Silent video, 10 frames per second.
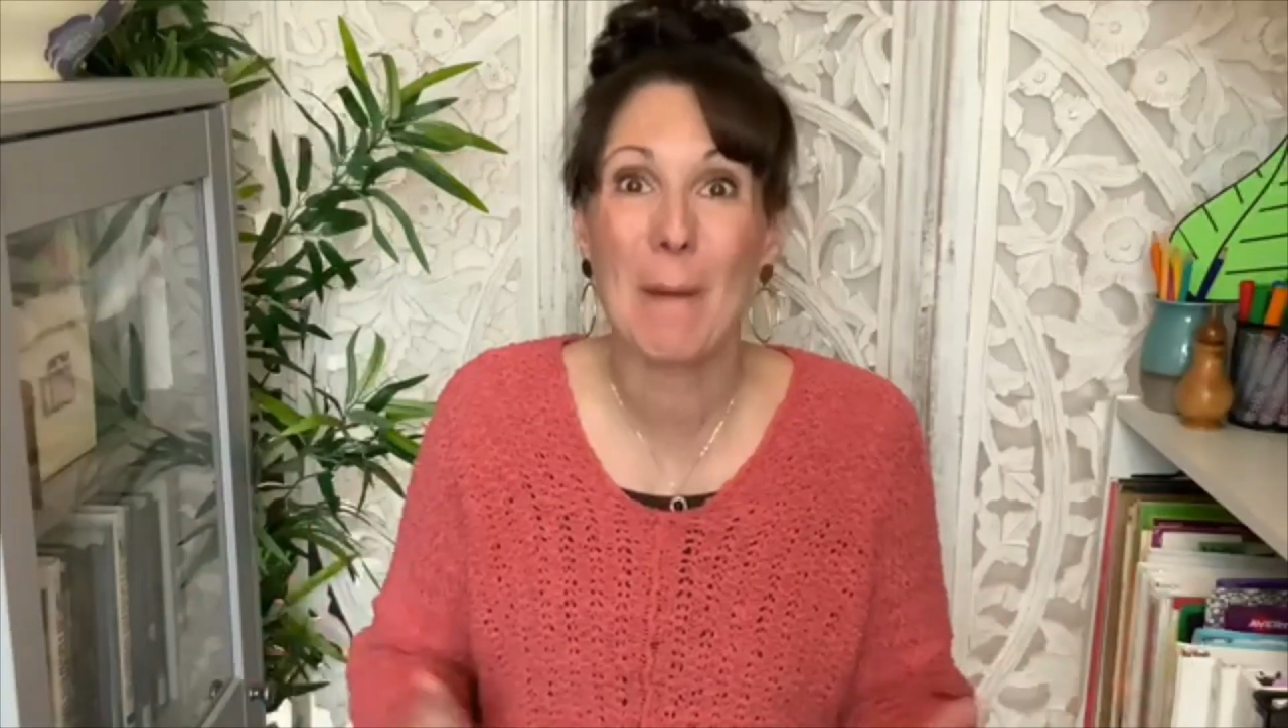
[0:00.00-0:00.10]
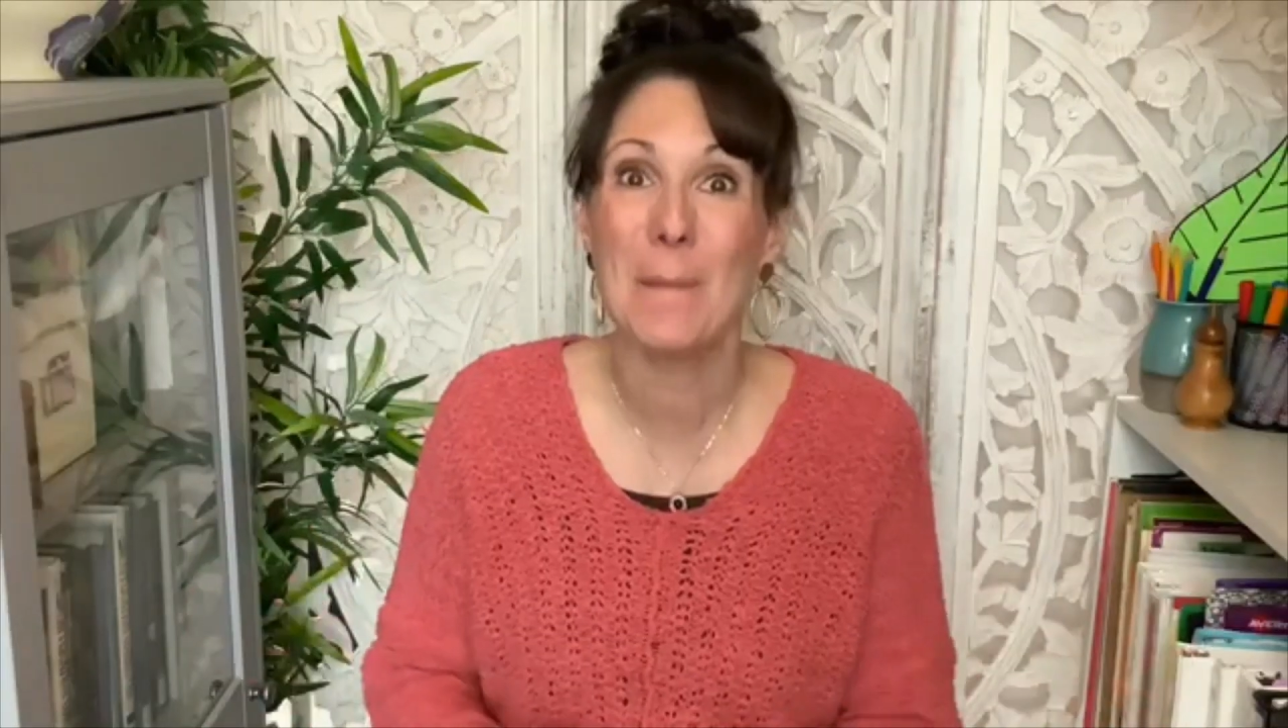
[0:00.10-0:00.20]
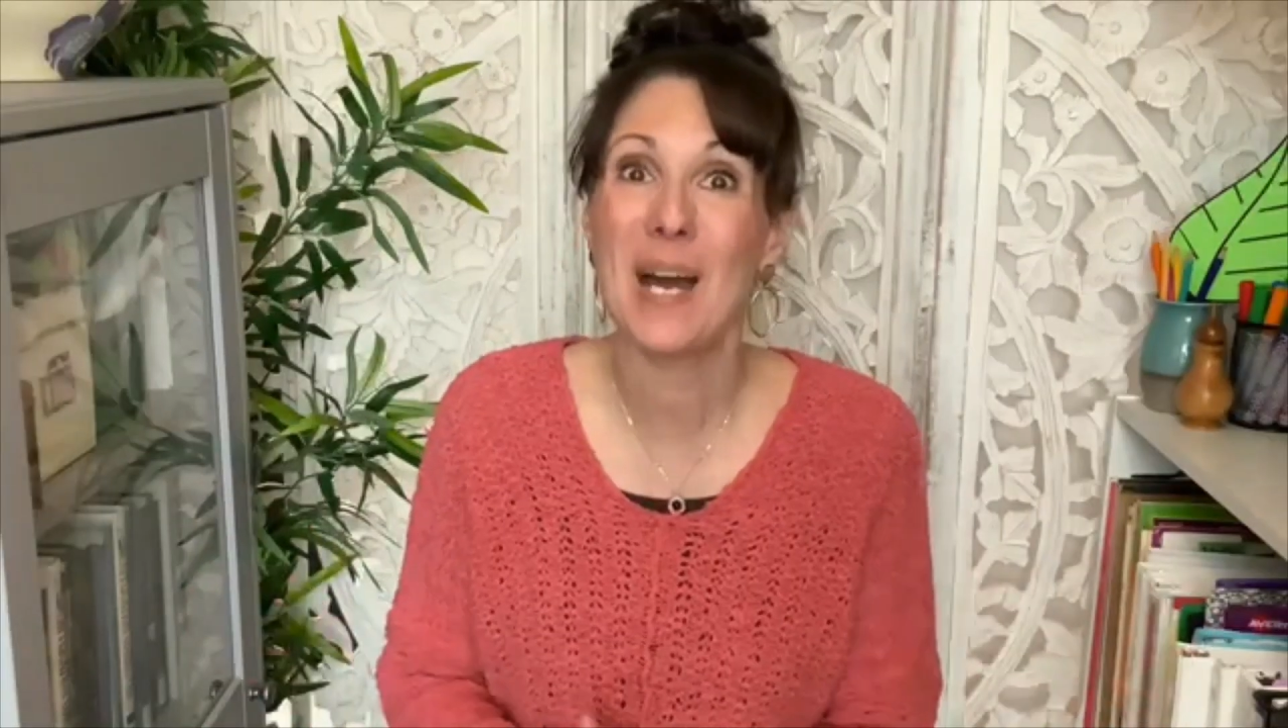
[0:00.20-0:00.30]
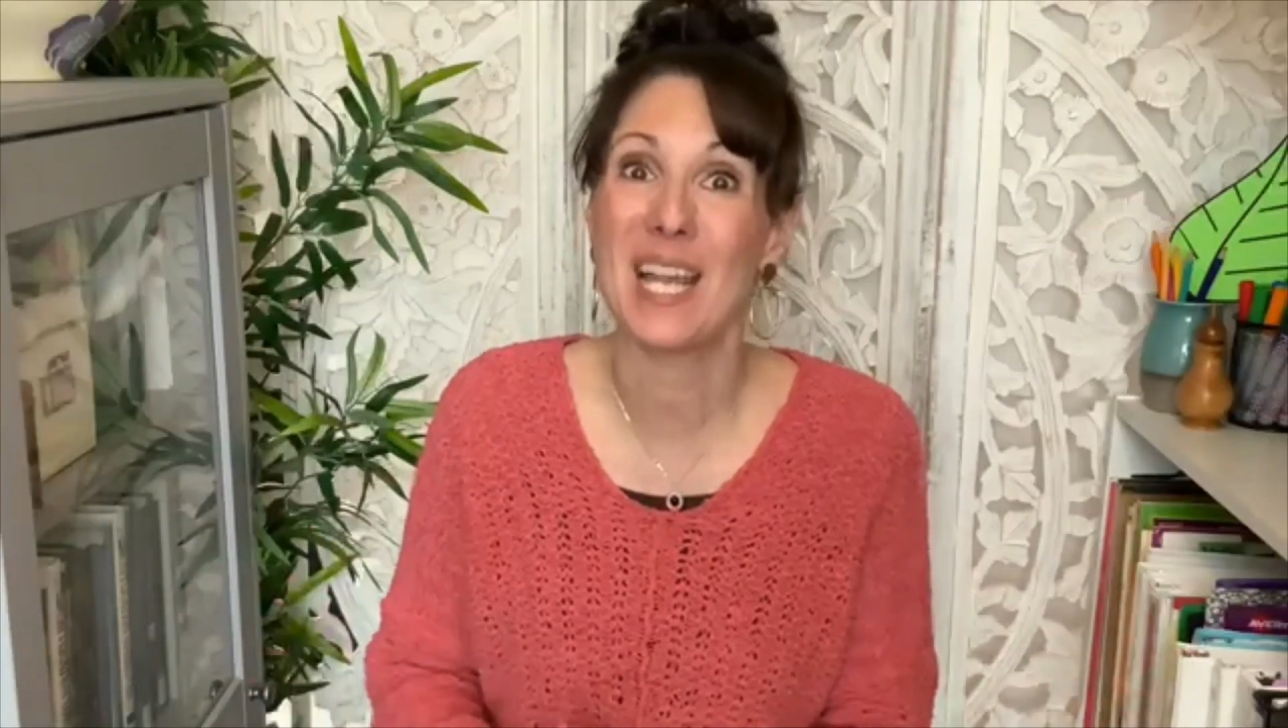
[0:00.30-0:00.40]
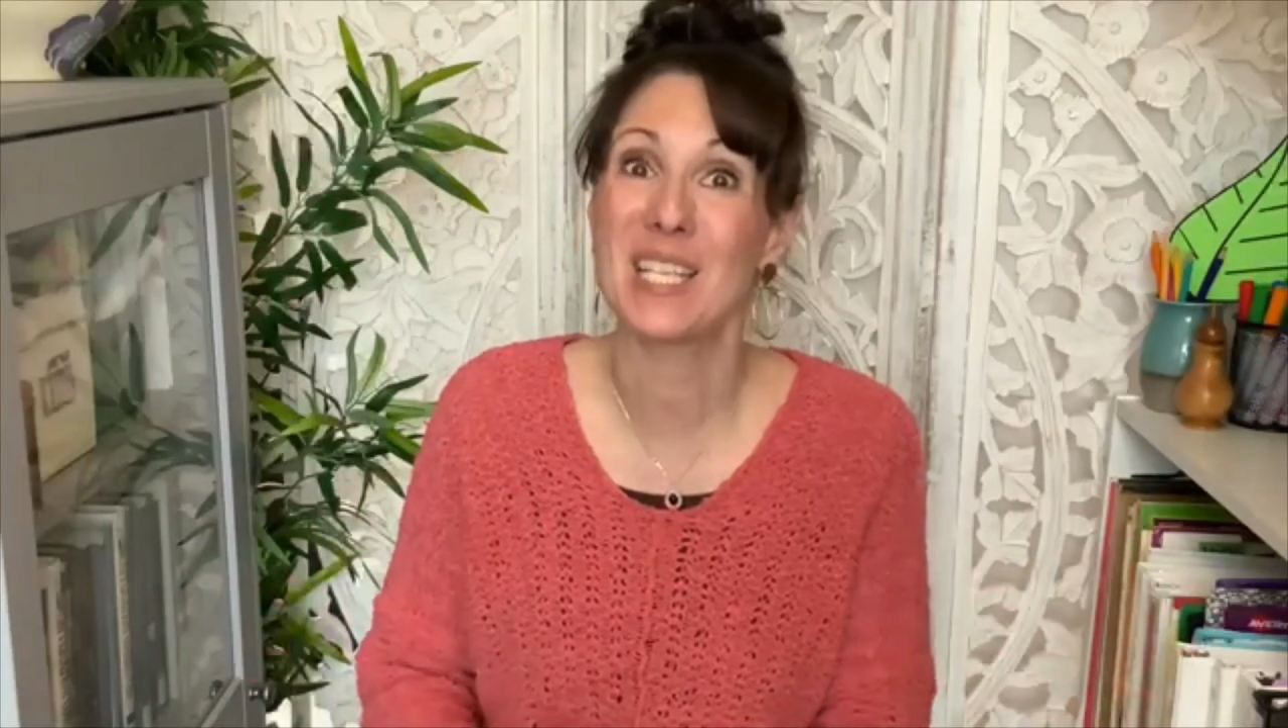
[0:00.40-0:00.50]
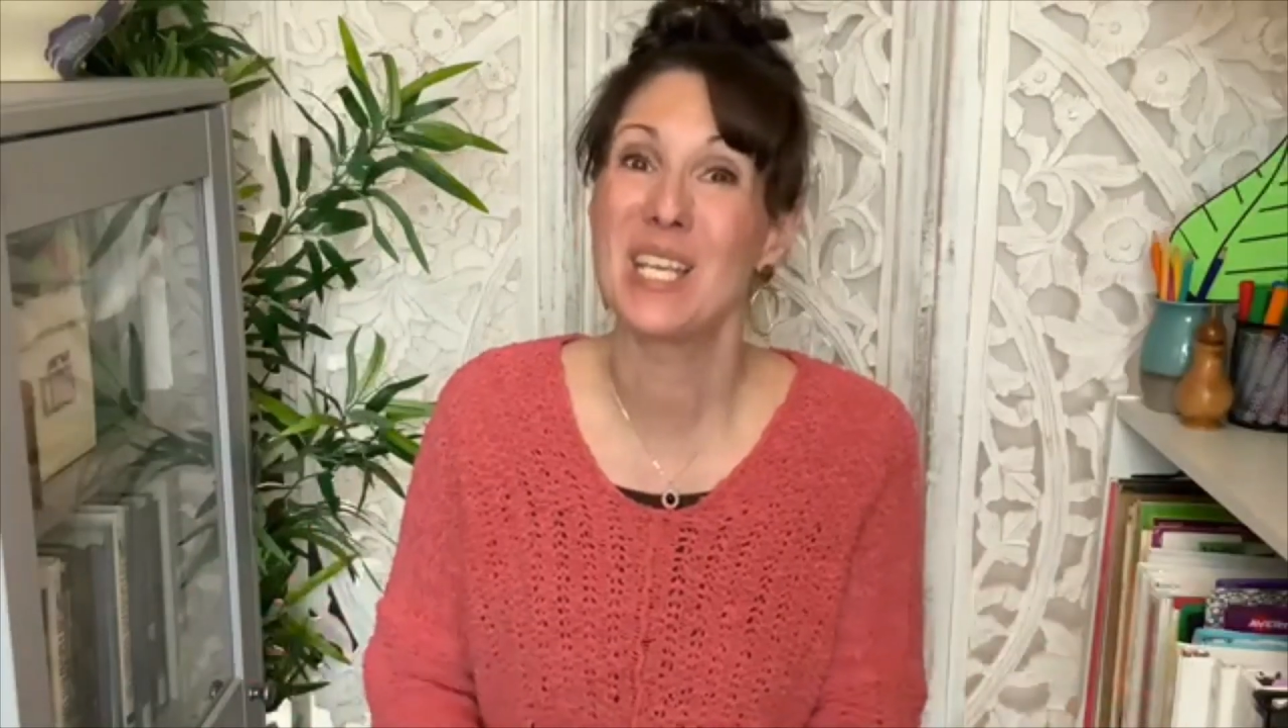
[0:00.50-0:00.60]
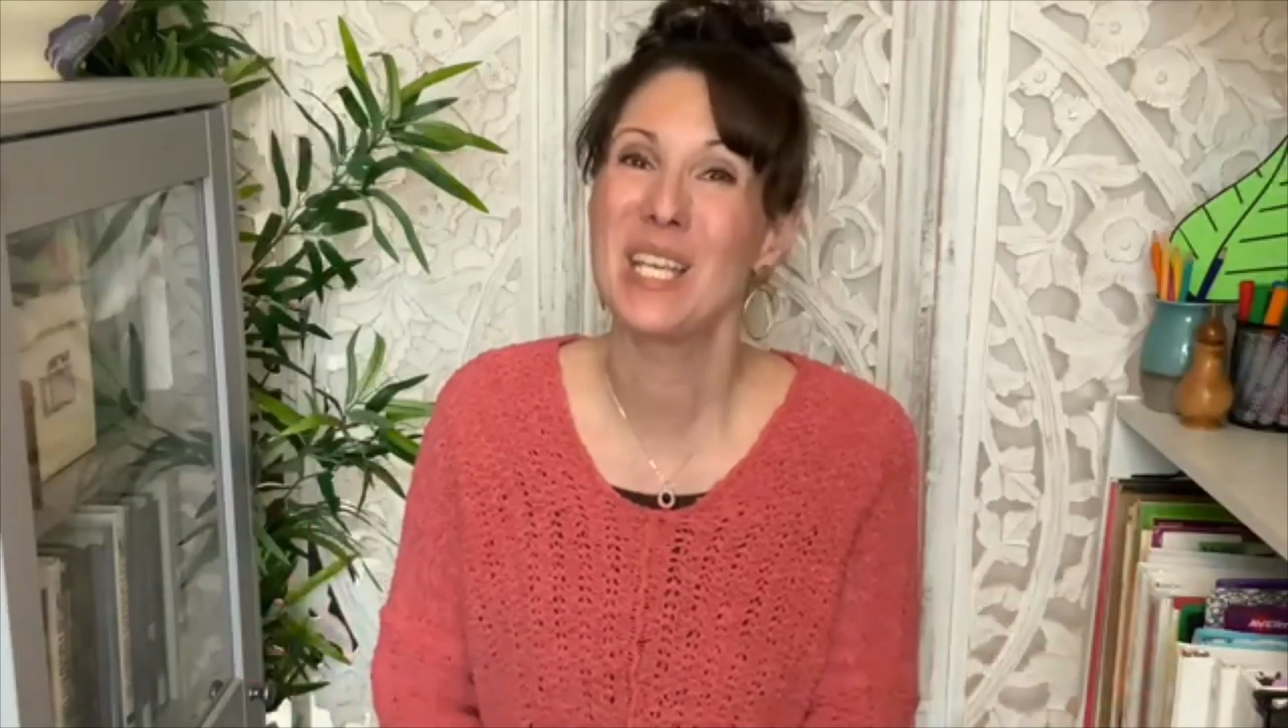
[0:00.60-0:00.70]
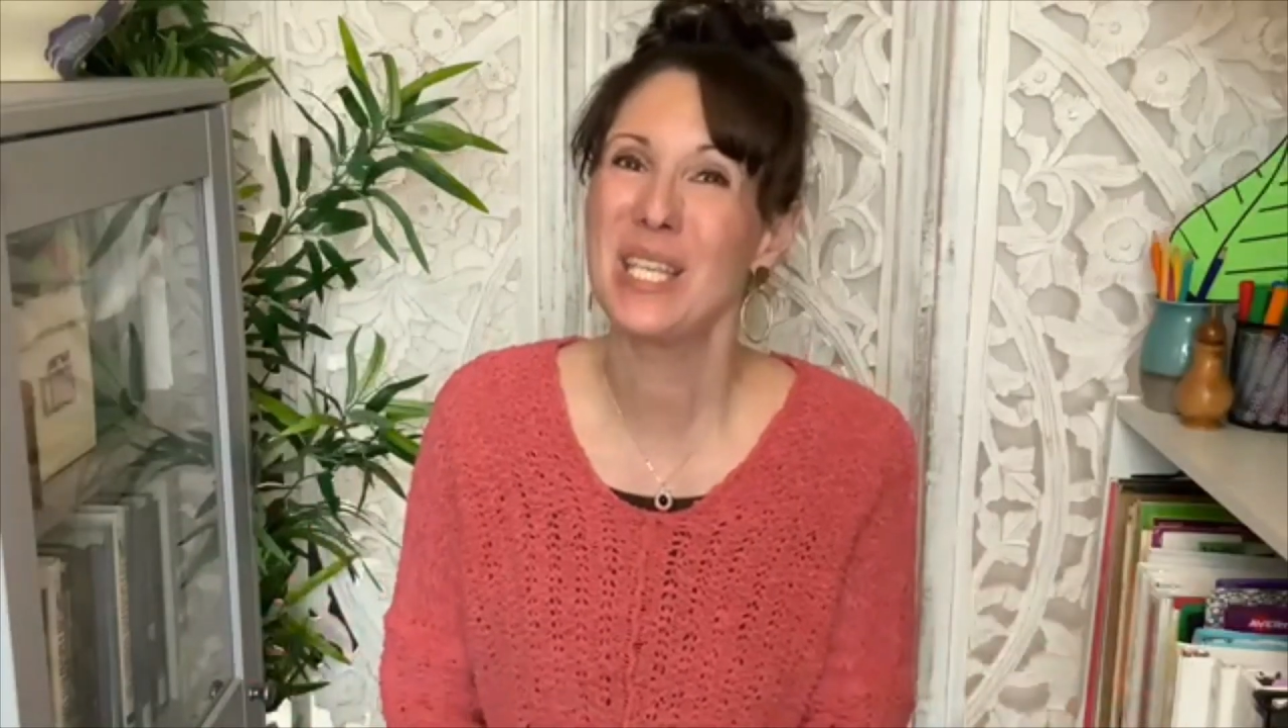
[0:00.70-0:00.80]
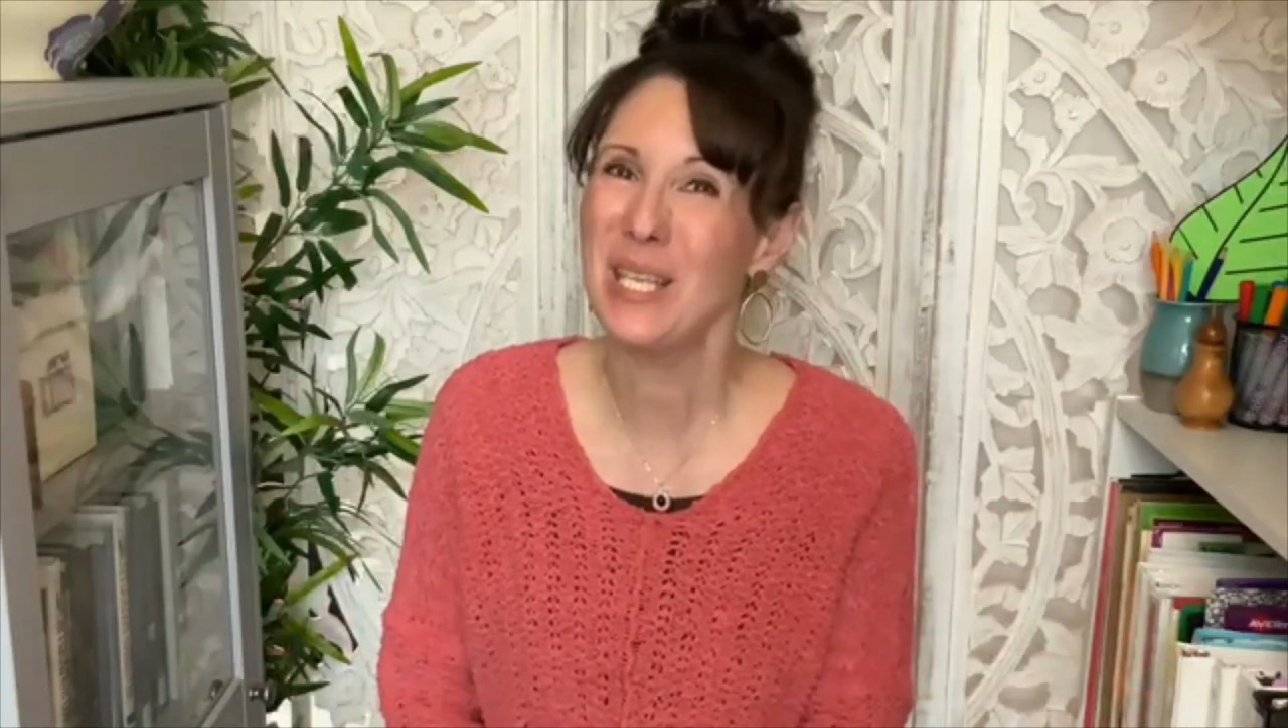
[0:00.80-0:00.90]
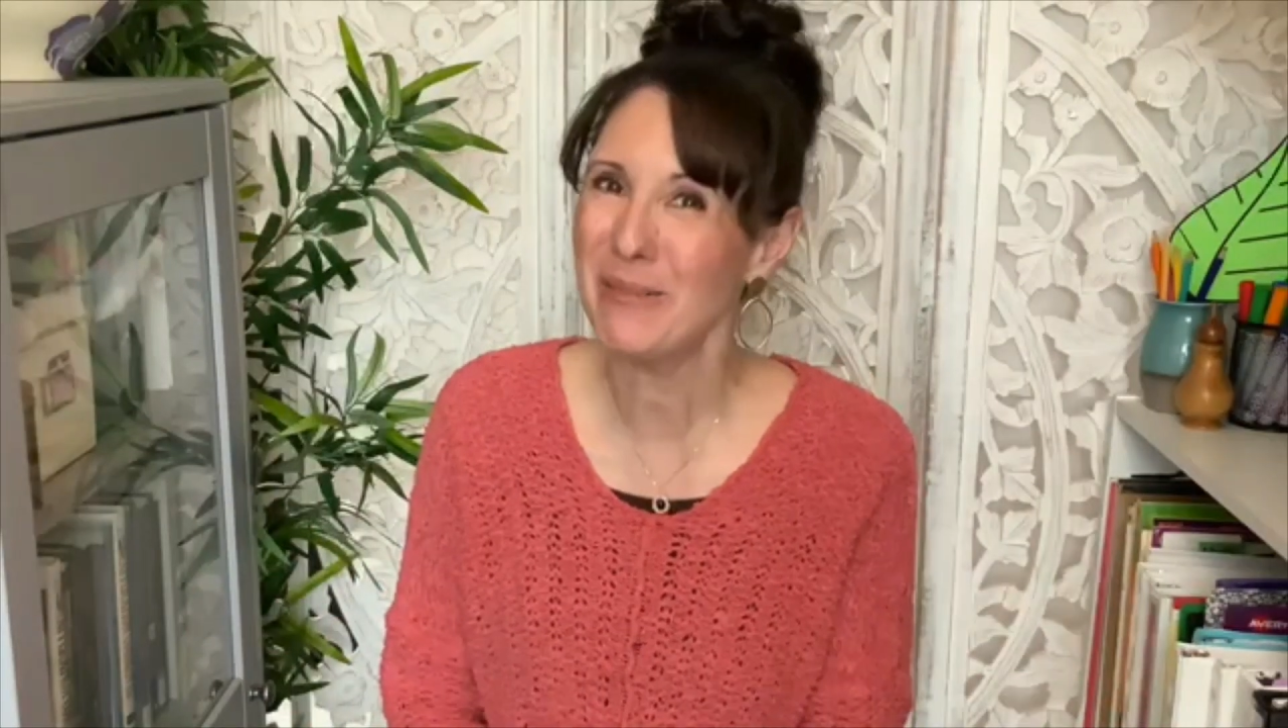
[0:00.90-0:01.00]
But
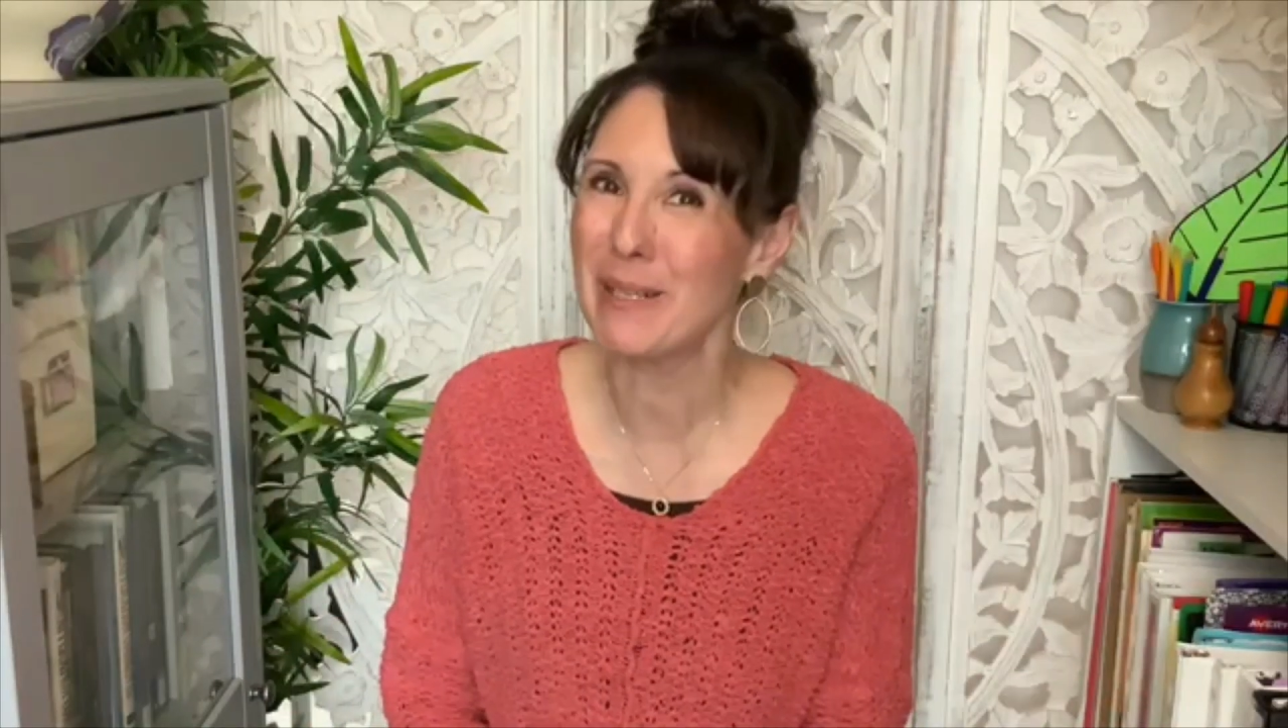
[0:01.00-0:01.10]
you